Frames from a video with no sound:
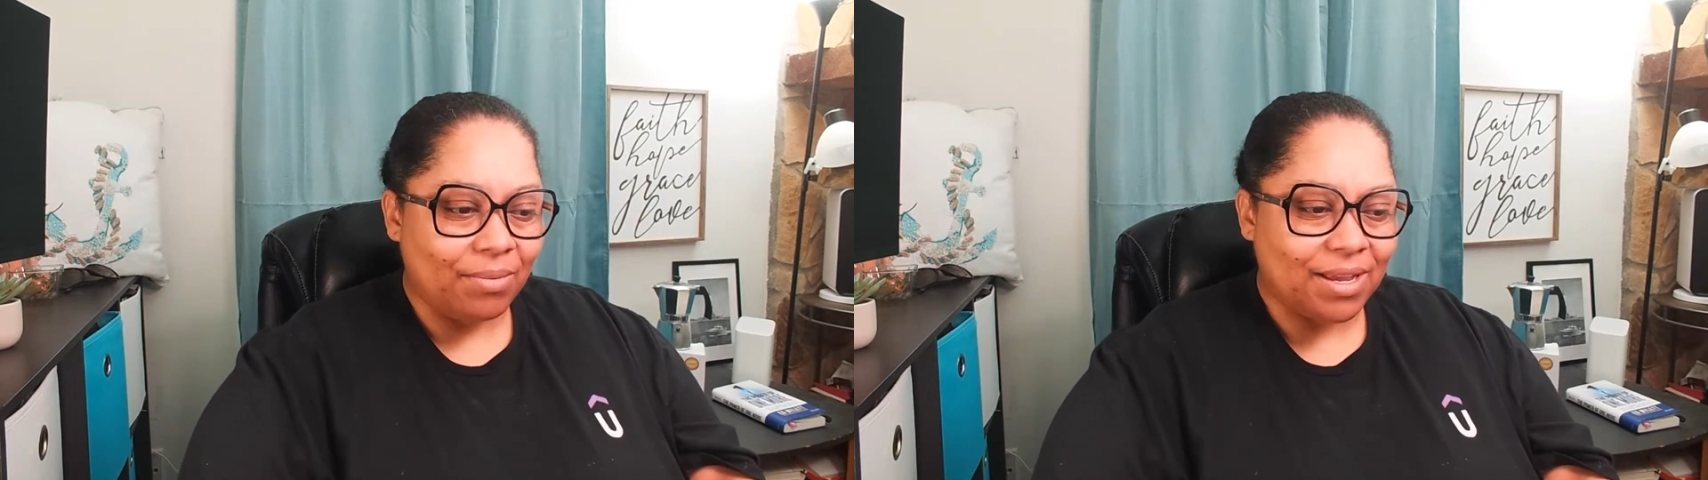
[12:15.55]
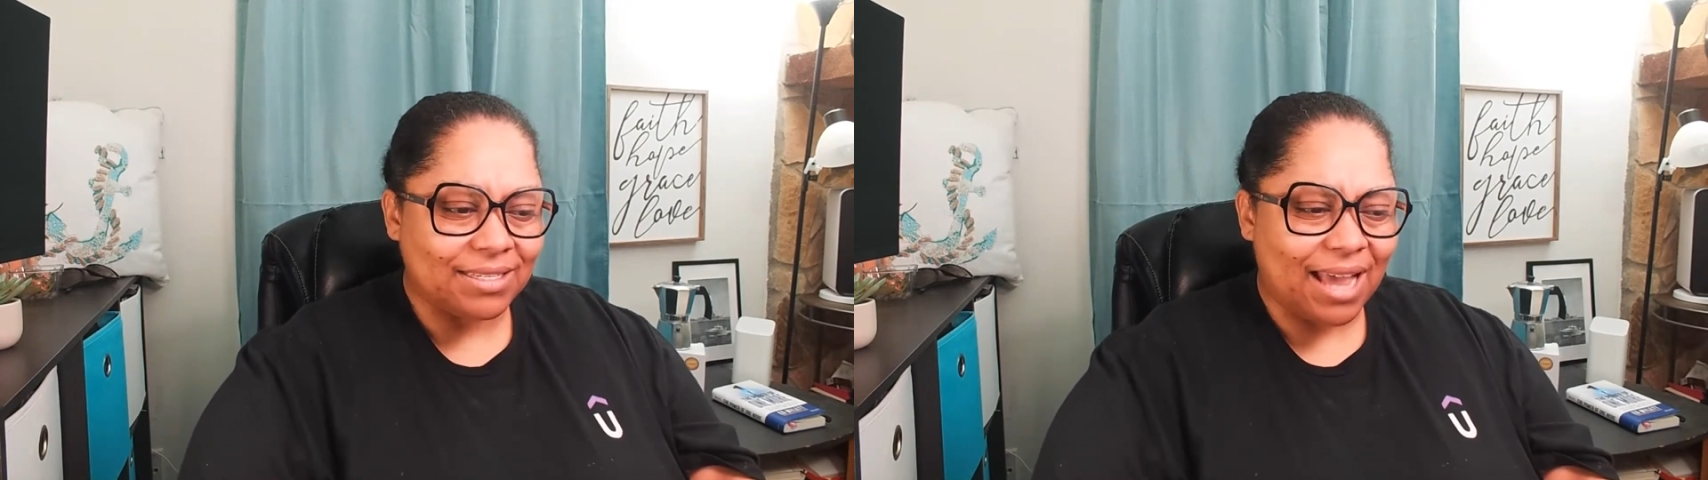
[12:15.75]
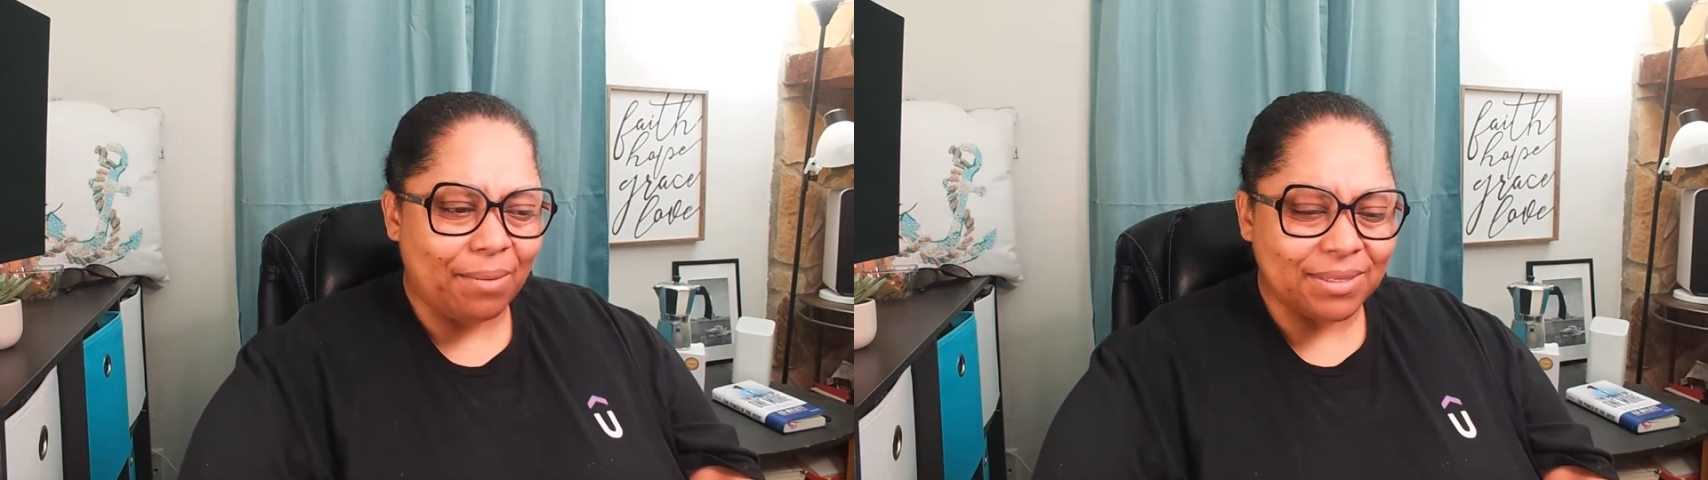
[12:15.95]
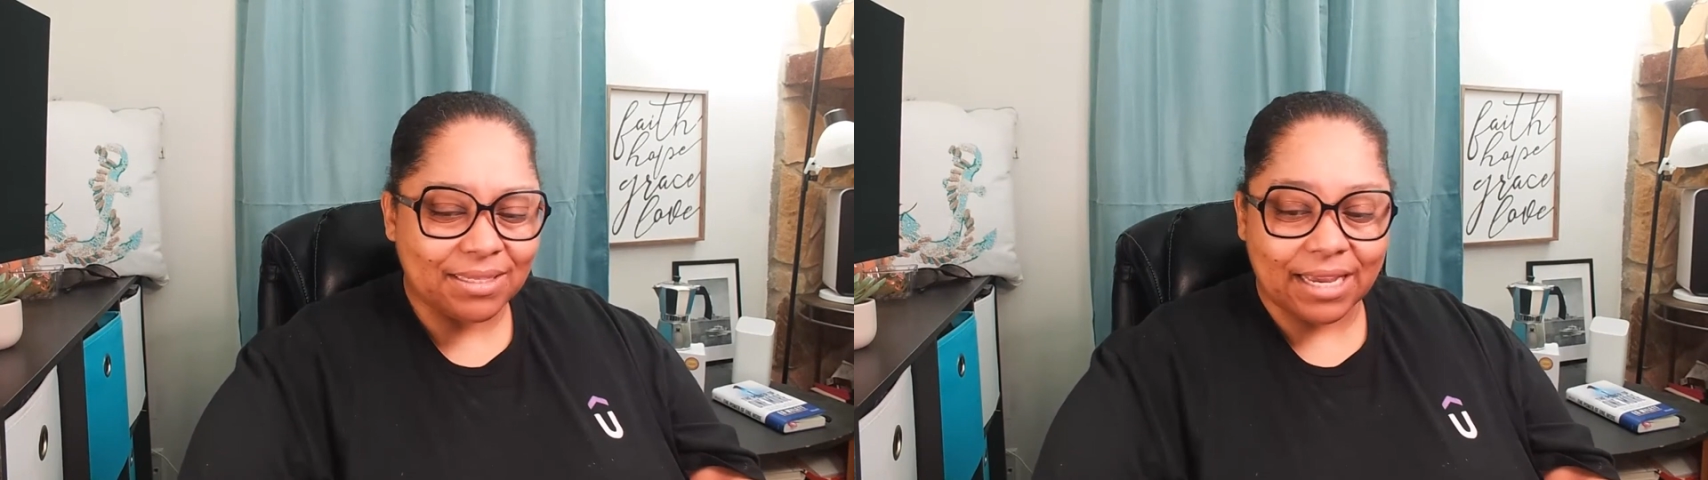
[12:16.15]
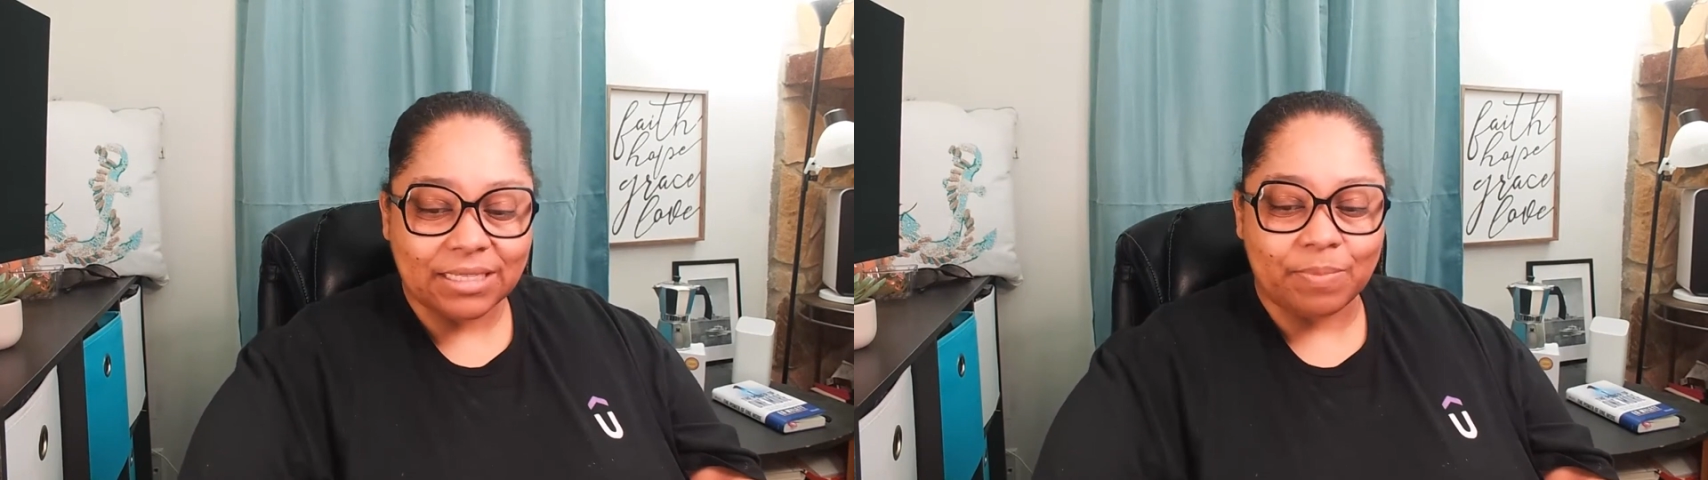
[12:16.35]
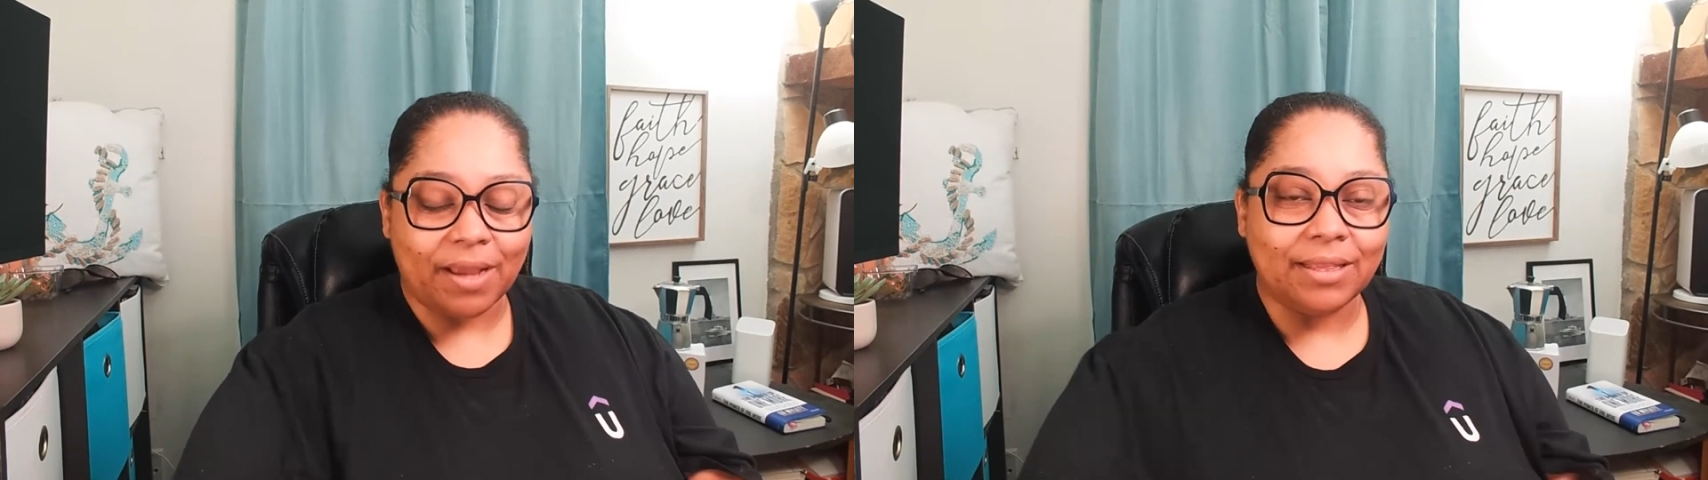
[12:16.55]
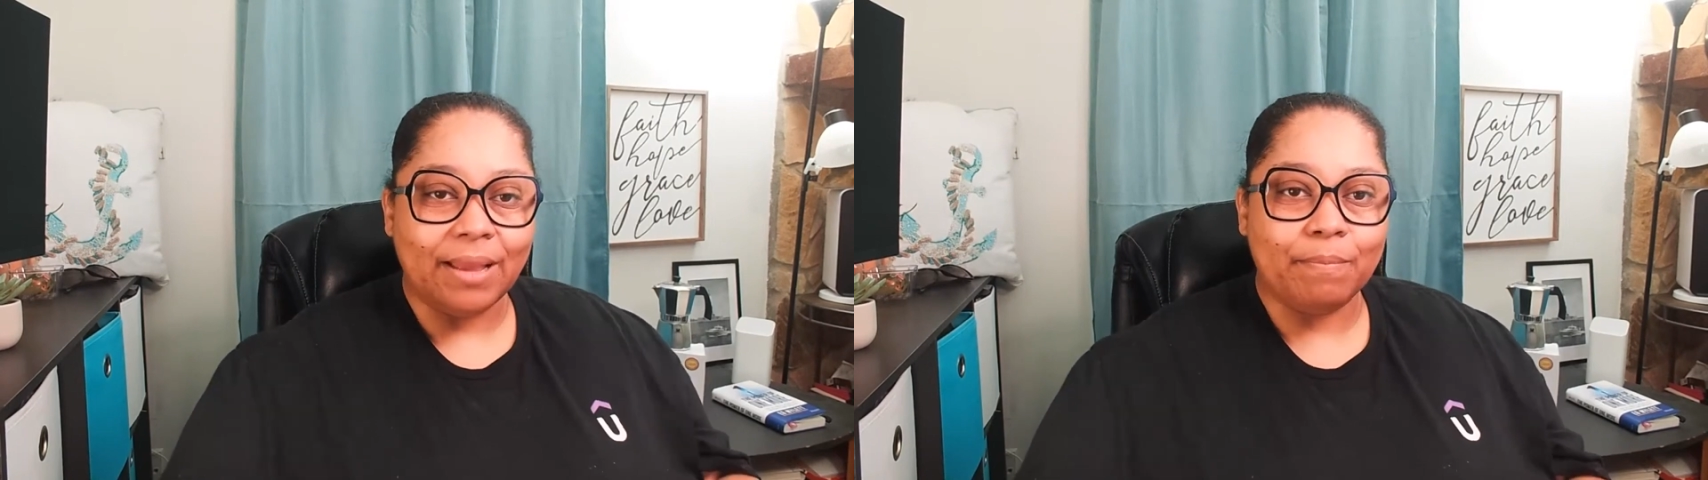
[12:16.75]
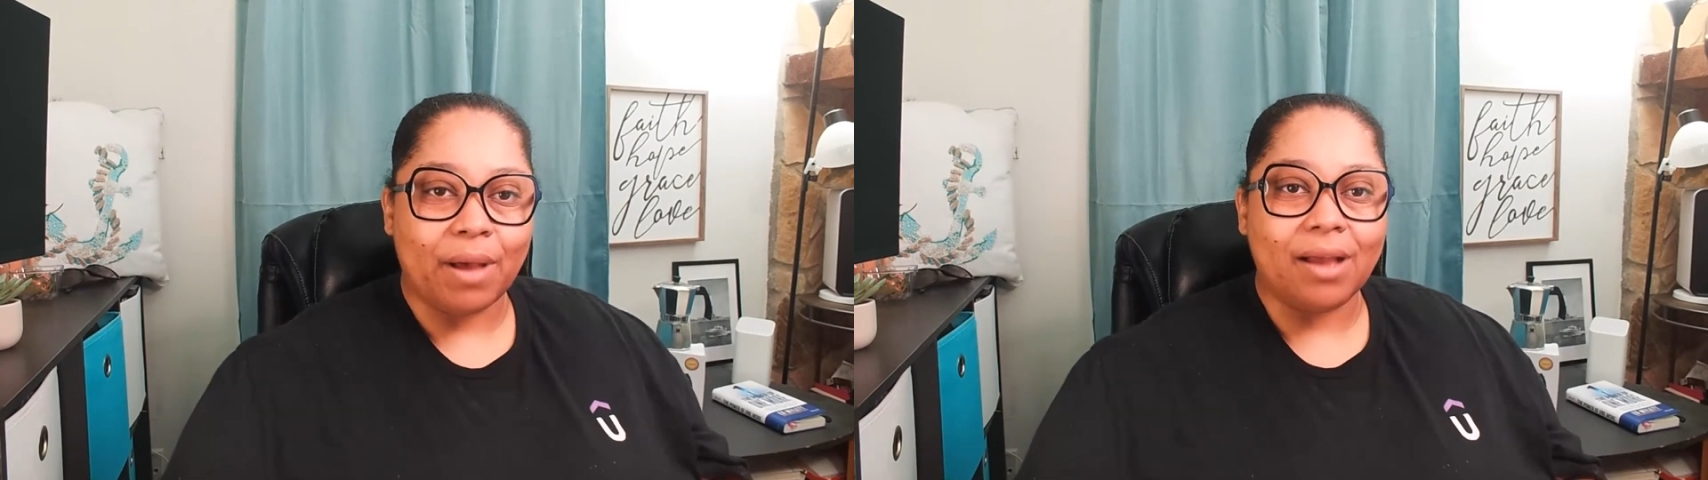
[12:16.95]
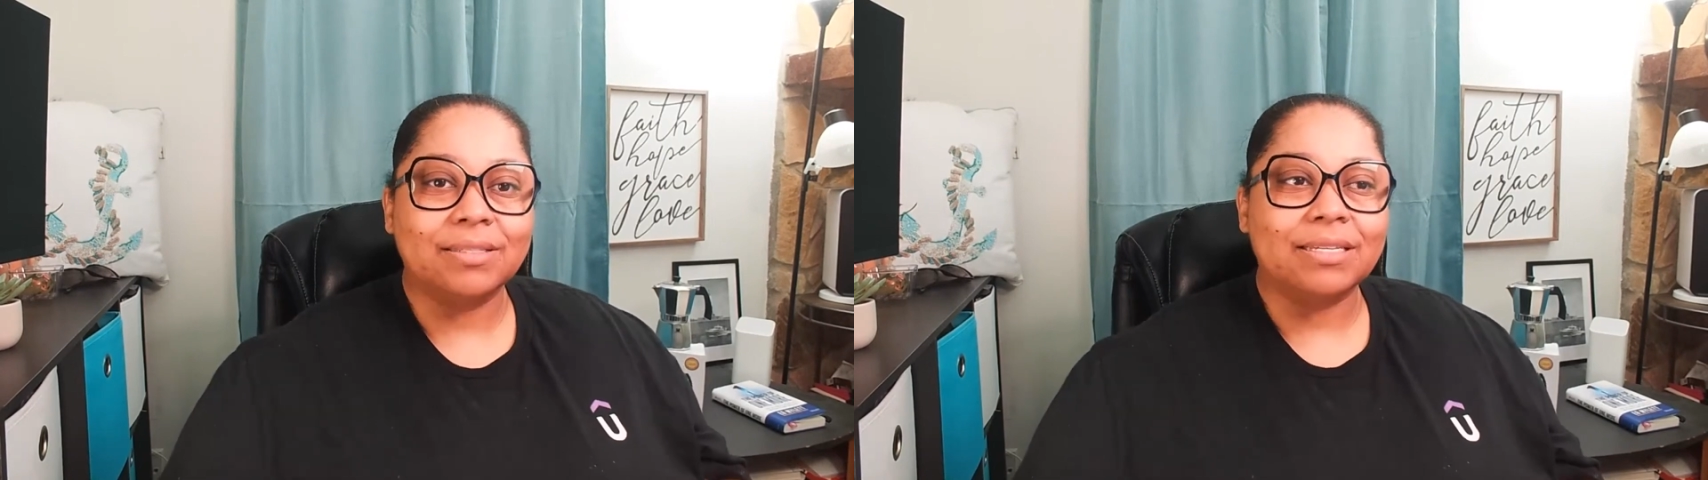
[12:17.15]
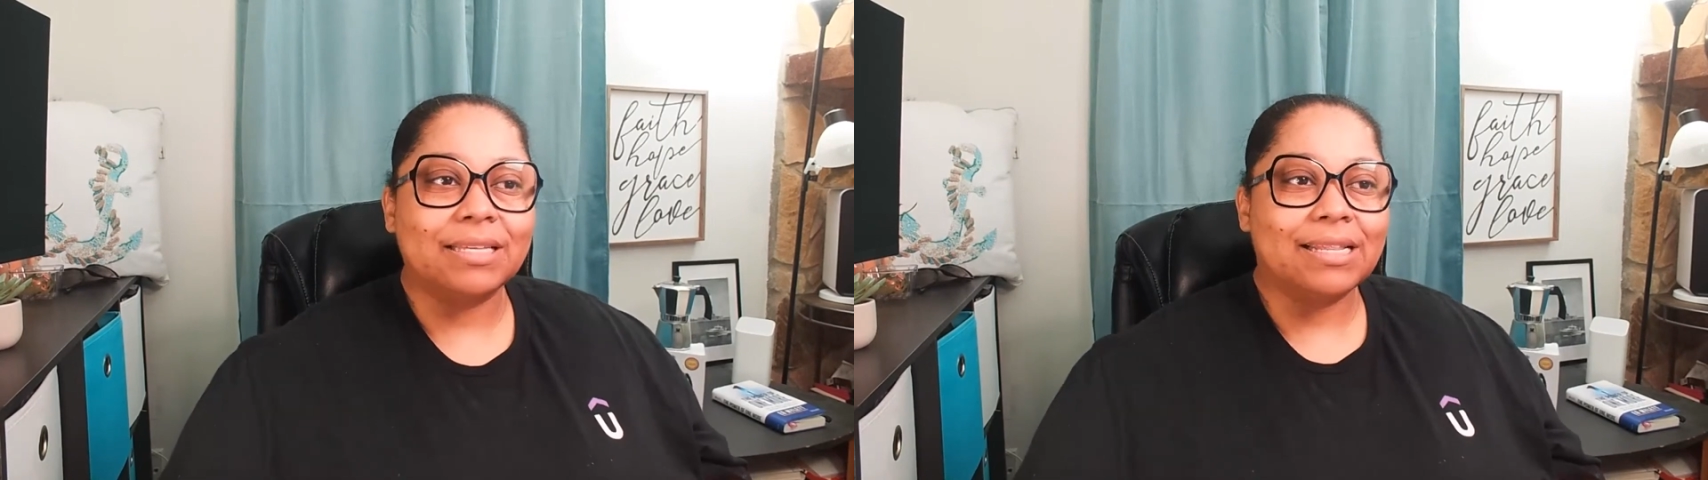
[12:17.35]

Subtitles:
Because I was expecting boxes,